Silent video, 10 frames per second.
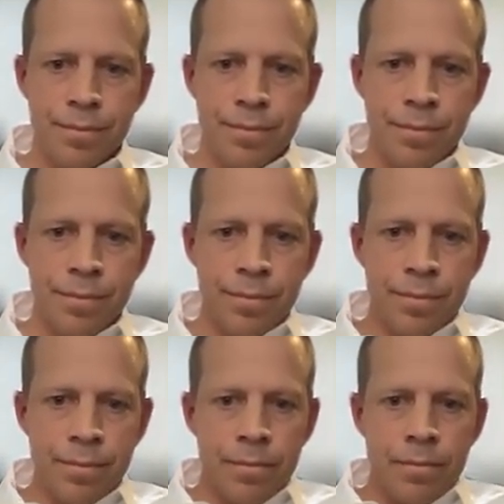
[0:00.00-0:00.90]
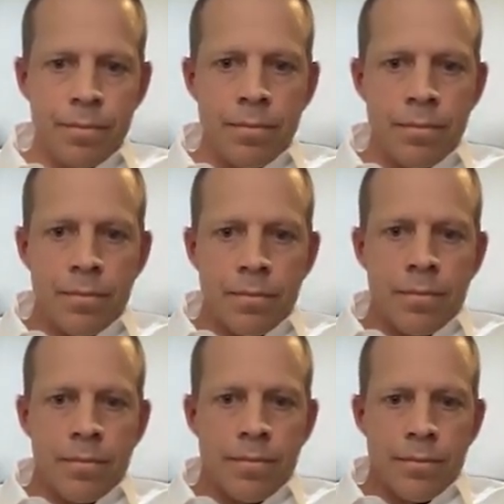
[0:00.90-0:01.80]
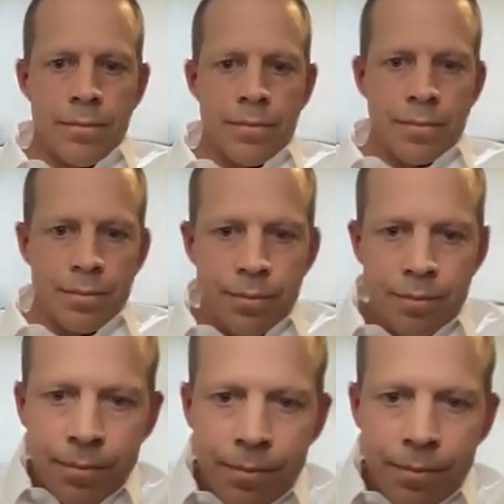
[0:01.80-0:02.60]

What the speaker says: No words are spoken by the person on screen.